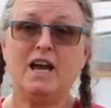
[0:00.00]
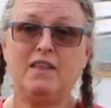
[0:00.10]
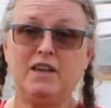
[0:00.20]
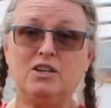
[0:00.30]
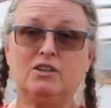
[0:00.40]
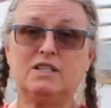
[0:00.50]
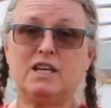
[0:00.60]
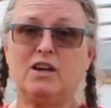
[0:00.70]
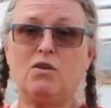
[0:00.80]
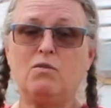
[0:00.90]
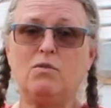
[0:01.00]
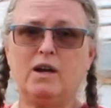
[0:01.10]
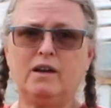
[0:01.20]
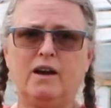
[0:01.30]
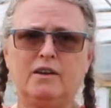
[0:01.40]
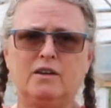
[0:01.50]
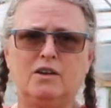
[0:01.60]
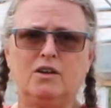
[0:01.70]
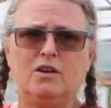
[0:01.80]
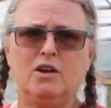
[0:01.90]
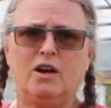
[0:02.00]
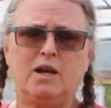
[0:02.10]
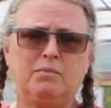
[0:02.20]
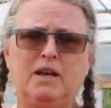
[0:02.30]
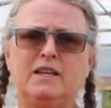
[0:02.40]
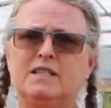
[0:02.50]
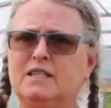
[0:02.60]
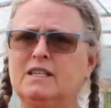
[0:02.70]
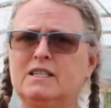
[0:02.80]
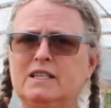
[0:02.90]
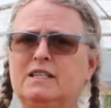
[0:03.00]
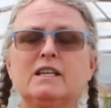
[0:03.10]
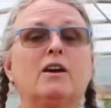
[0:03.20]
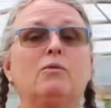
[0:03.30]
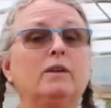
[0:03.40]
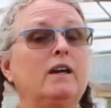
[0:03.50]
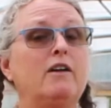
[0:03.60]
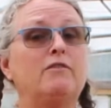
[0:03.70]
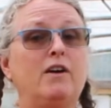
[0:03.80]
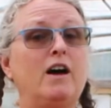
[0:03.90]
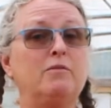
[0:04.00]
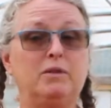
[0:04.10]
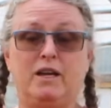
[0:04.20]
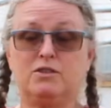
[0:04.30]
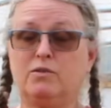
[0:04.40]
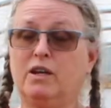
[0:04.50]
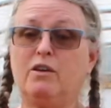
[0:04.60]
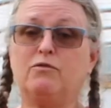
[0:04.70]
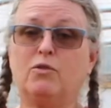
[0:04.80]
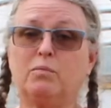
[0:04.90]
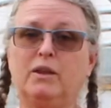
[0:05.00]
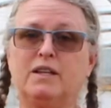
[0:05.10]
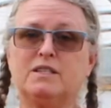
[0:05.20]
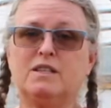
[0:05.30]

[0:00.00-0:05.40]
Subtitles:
and then you can say, oh, I planted 6 seeds and I only got 5 plants, or I got 4 plants.